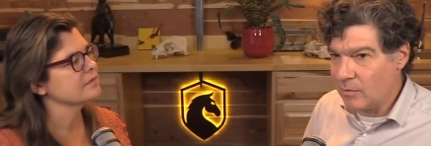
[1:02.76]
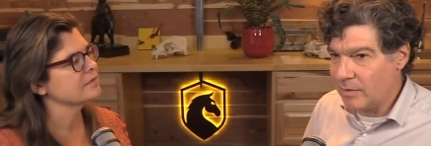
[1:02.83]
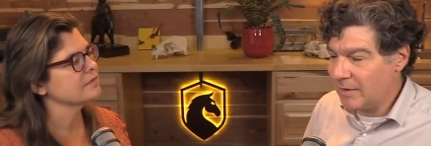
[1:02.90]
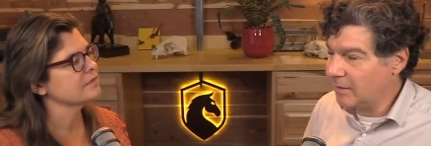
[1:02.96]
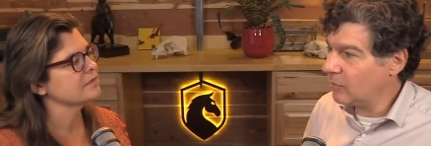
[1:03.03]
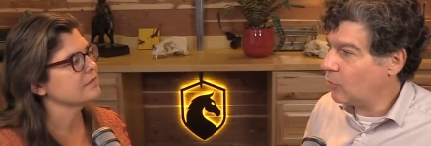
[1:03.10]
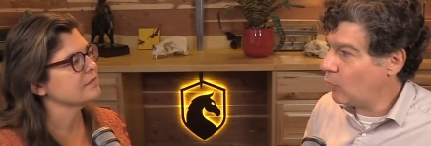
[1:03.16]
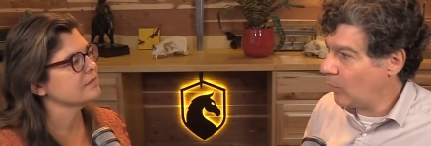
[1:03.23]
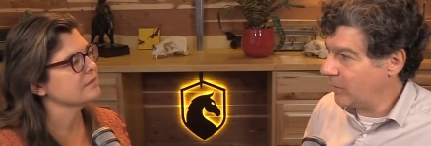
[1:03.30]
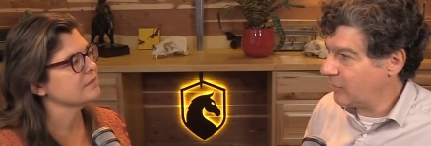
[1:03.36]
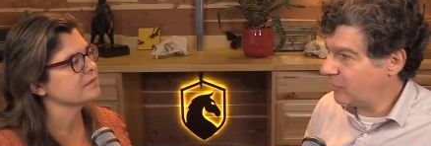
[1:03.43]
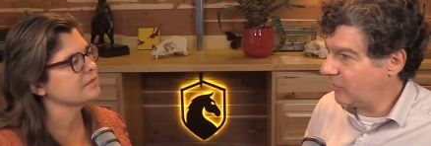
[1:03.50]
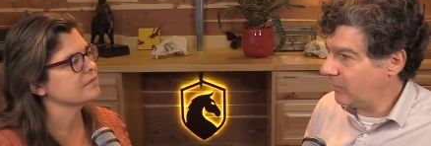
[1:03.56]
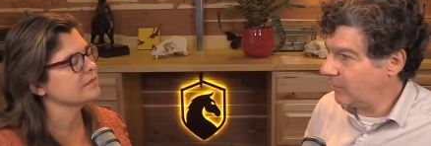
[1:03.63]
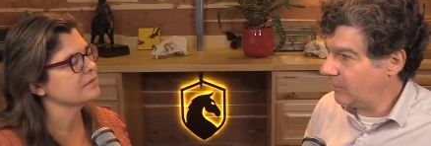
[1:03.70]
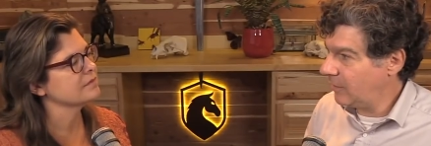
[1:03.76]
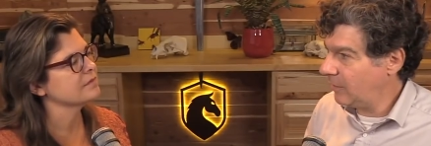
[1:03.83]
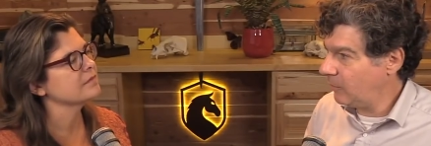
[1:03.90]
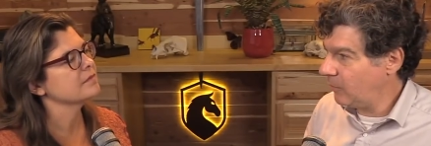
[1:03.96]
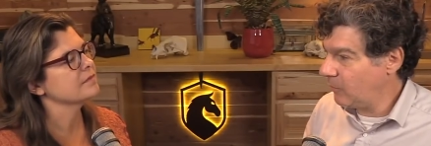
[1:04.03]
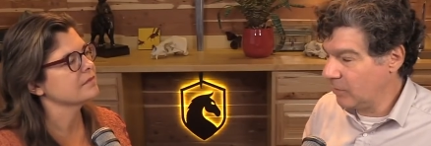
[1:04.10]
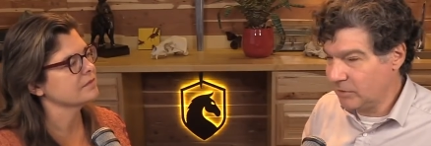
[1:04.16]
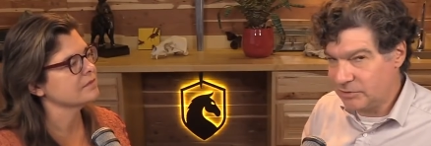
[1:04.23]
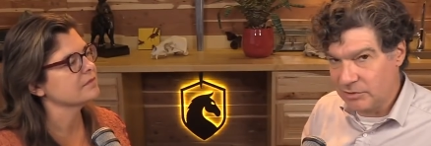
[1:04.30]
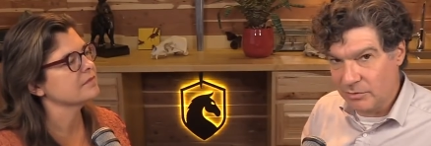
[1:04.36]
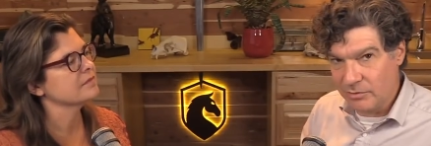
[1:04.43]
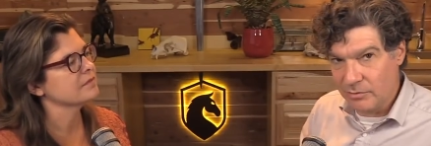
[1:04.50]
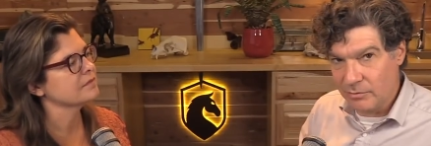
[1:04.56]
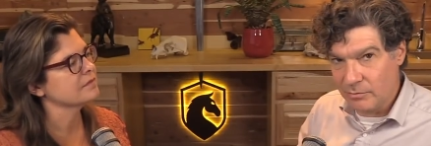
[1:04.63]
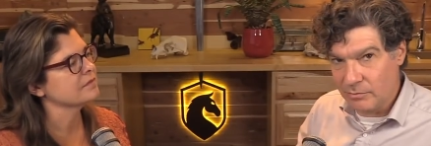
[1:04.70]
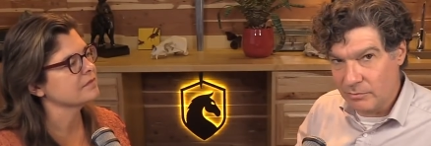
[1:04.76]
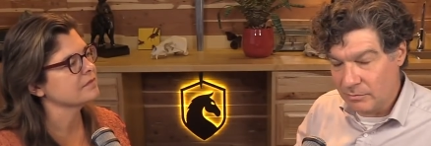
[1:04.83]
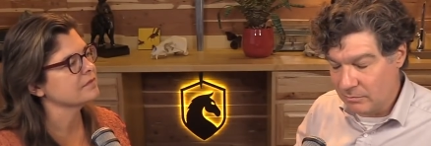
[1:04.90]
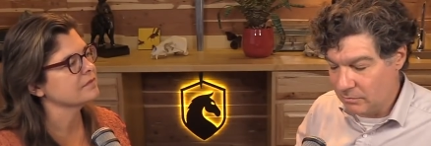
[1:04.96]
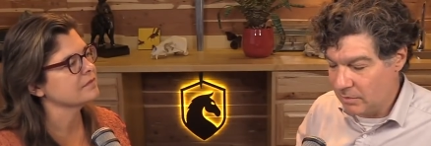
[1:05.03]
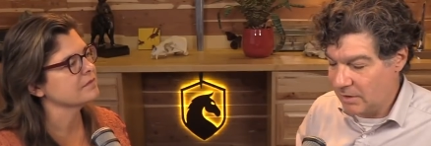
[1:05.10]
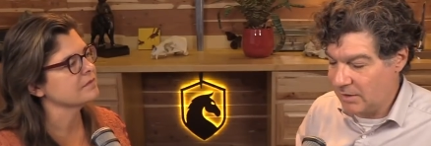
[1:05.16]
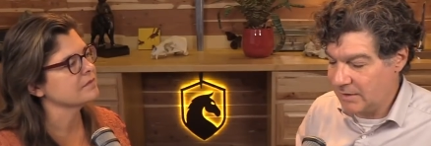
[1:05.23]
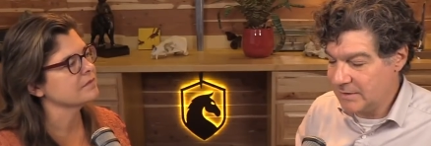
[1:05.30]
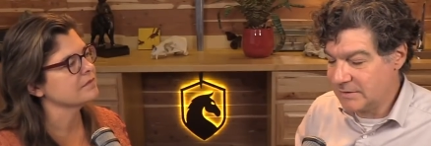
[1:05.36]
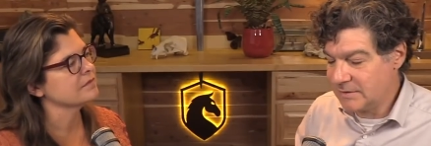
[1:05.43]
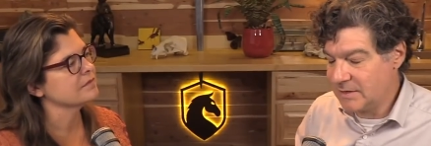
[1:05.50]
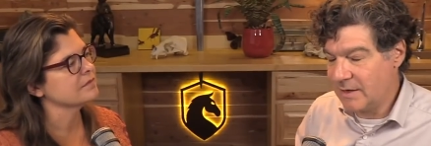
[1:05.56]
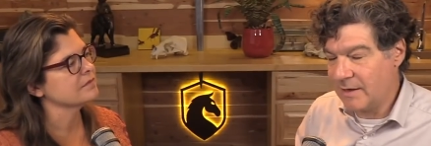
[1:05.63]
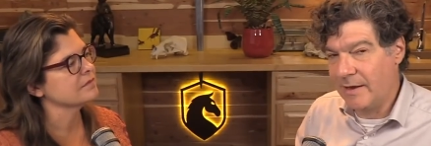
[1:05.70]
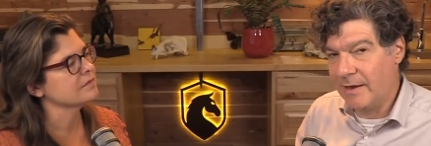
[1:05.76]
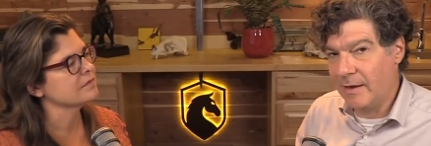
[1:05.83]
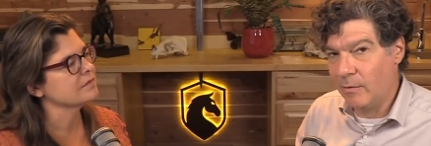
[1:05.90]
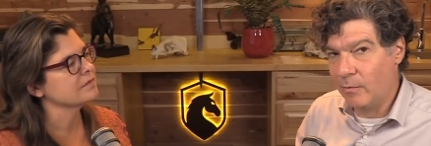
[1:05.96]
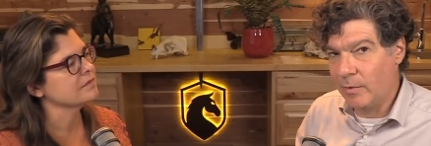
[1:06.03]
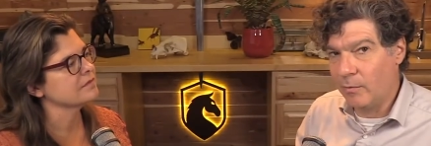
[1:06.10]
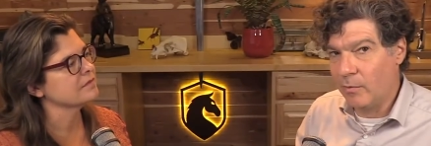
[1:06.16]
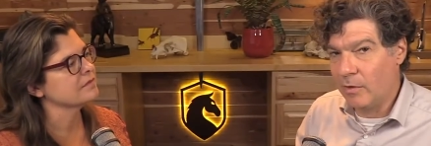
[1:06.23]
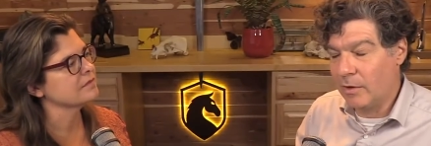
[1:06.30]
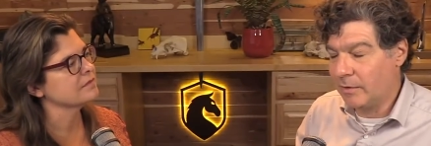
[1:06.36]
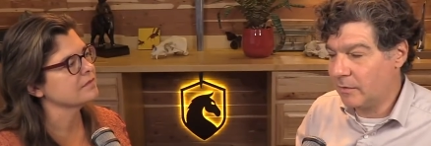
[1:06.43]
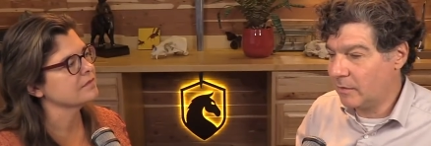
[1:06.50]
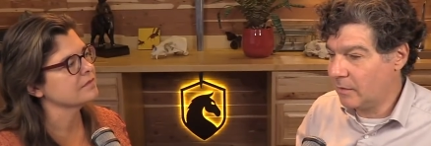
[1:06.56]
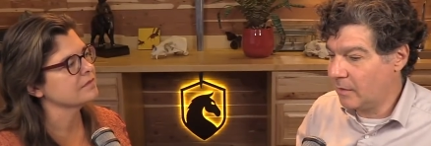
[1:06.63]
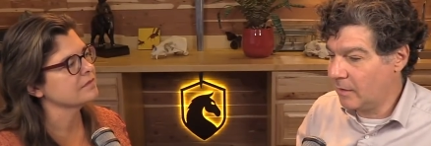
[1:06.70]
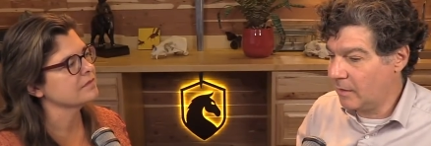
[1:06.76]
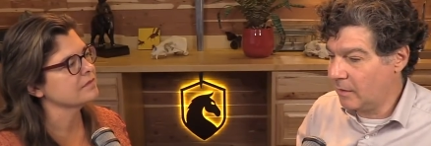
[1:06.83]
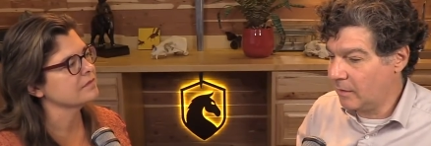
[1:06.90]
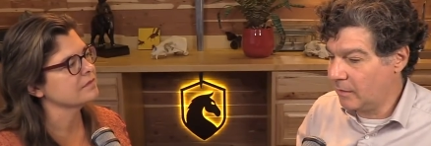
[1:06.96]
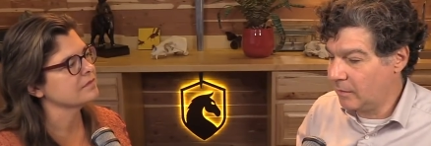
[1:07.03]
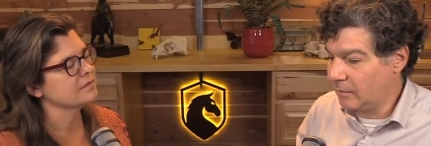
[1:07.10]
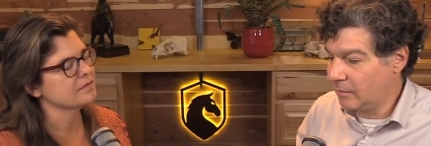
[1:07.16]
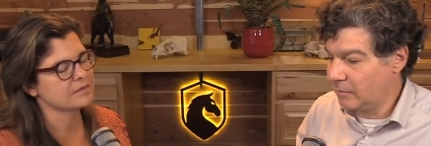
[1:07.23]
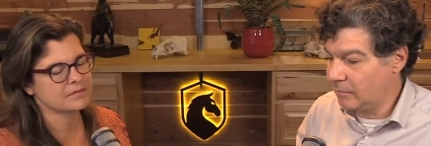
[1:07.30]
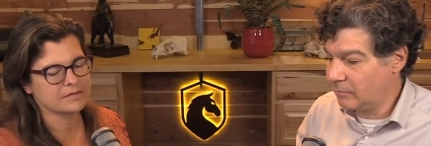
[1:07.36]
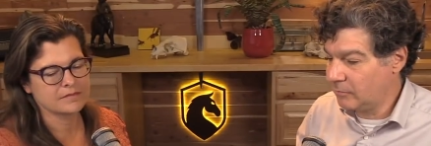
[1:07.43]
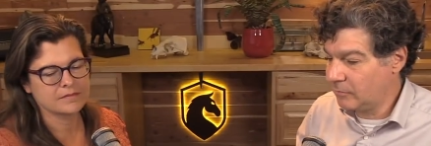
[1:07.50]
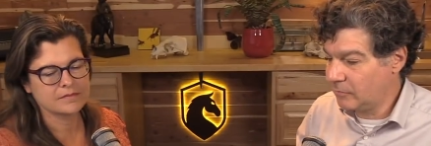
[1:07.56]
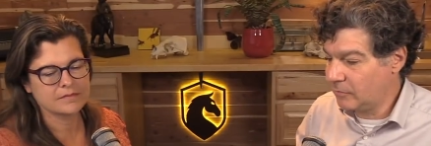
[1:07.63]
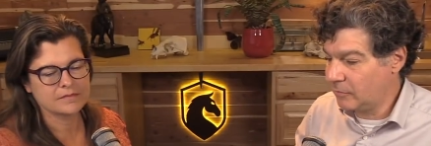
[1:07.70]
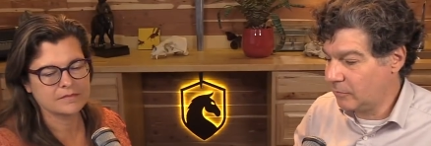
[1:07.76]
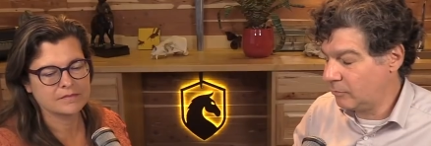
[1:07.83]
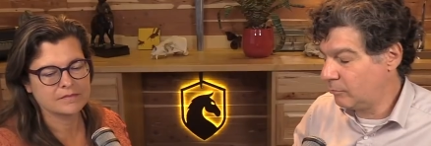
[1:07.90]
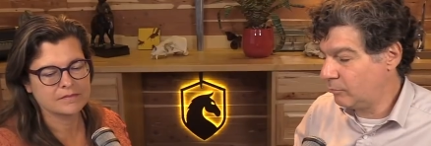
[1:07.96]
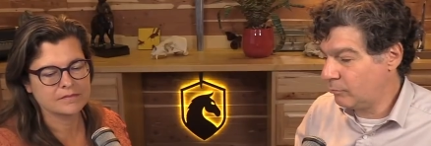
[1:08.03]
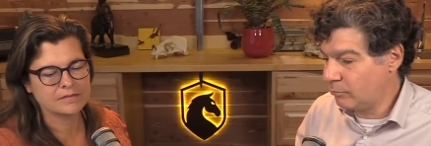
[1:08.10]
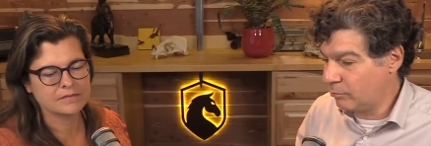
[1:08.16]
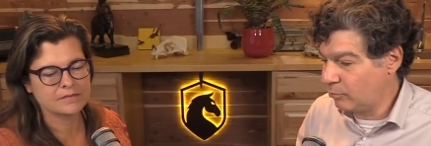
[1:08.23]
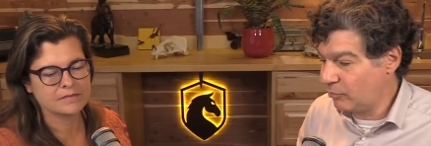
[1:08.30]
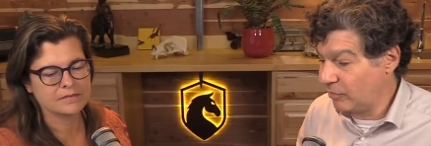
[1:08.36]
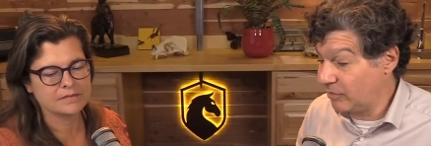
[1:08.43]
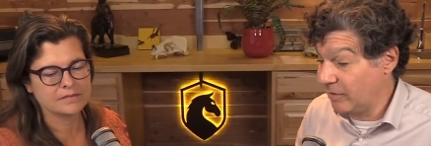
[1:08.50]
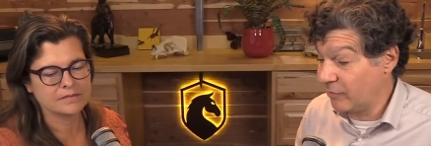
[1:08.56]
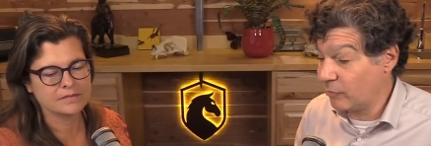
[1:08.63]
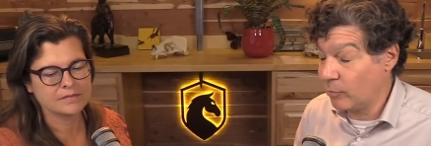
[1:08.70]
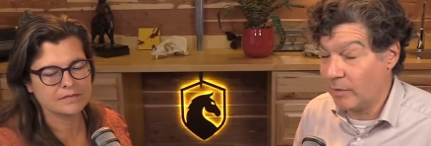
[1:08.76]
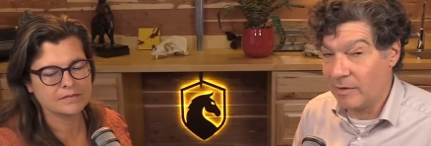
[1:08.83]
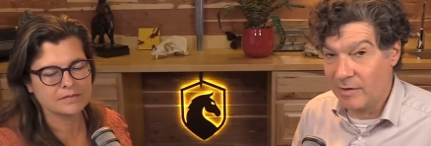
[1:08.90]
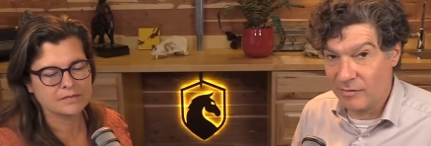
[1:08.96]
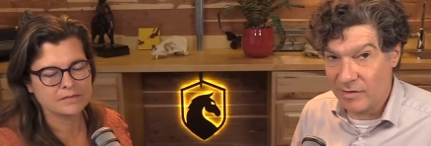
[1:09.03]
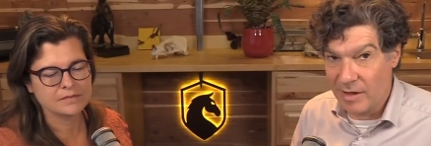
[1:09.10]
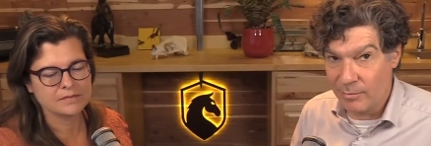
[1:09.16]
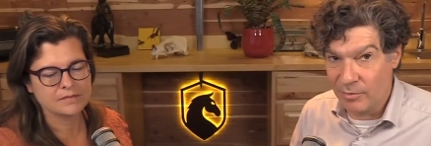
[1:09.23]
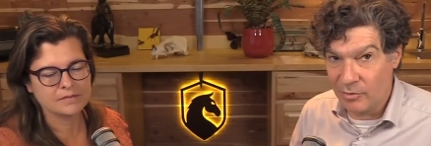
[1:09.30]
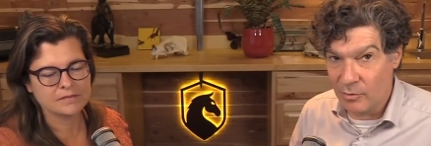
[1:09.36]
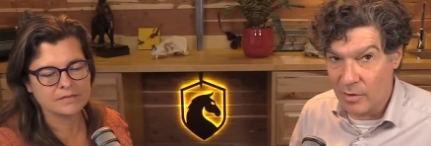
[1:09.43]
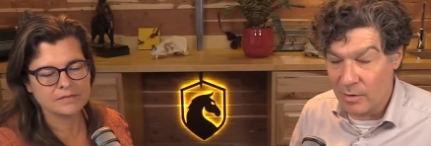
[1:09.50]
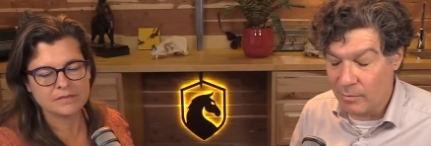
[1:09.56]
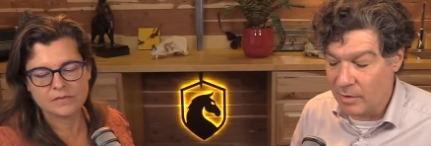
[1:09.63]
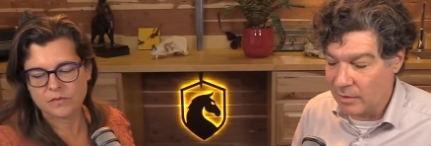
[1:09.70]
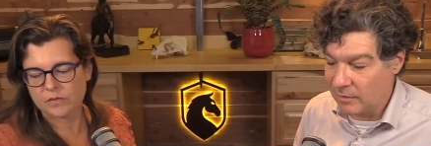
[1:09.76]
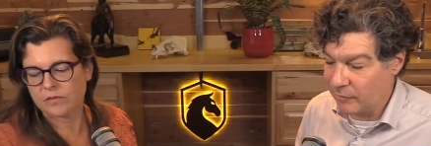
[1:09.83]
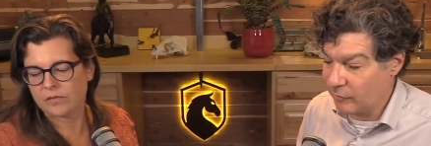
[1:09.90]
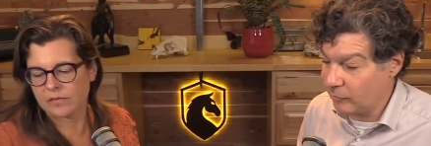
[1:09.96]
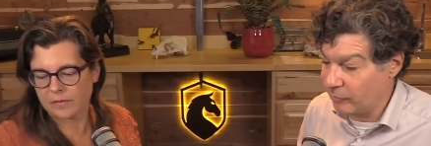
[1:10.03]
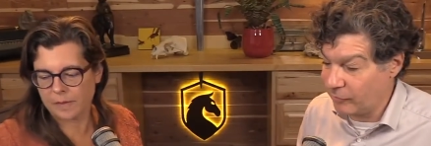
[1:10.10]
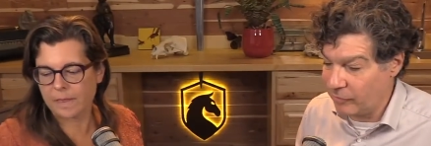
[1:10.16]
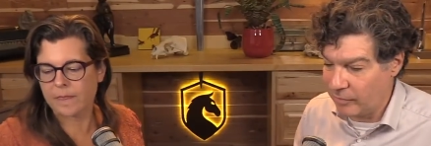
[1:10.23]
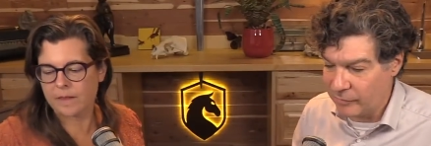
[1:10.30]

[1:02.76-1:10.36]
Speaker 1: in question, and we want to show you what it is, and we want uh, to suggest what has happened to our model as a result.